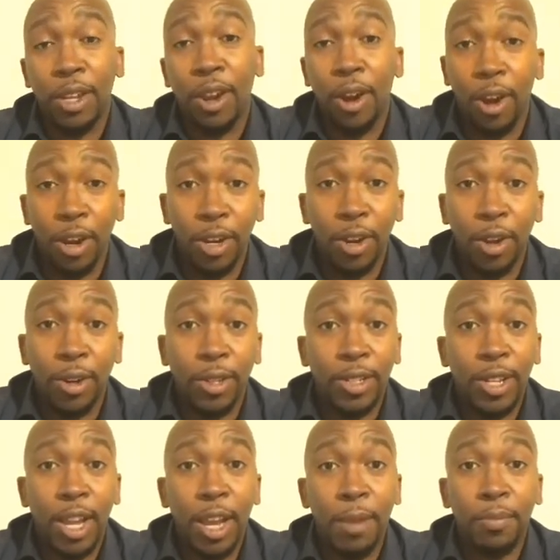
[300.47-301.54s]
They argue all the
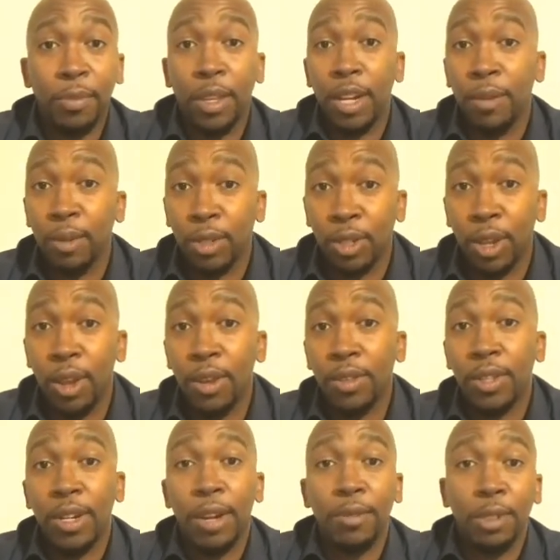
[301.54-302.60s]
time. They never
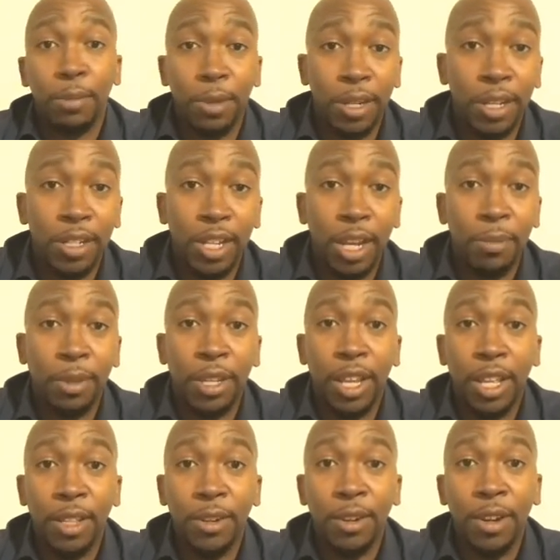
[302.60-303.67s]
talk. They never spend any time
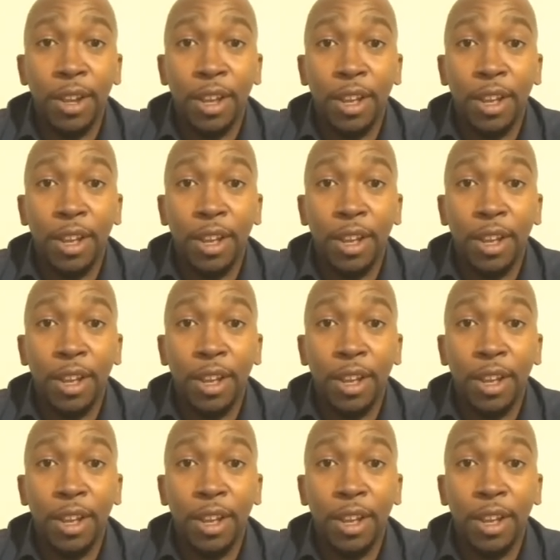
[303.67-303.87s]
together.